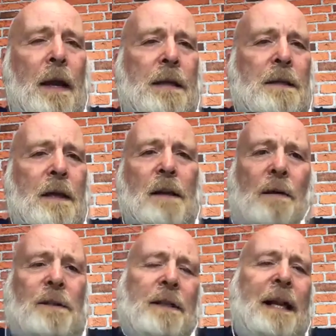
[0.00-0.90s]
is
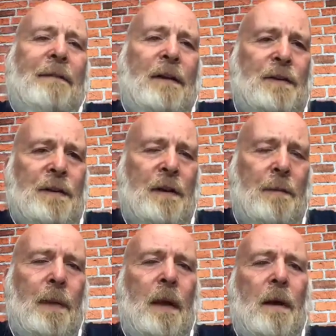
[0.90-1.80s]
don't just leave it to
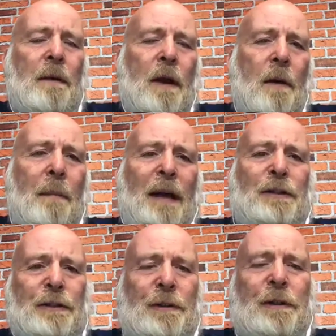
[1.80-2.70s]
them.
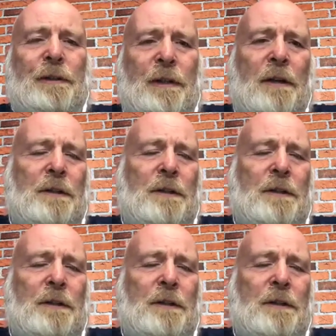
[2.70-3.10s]
Make sure you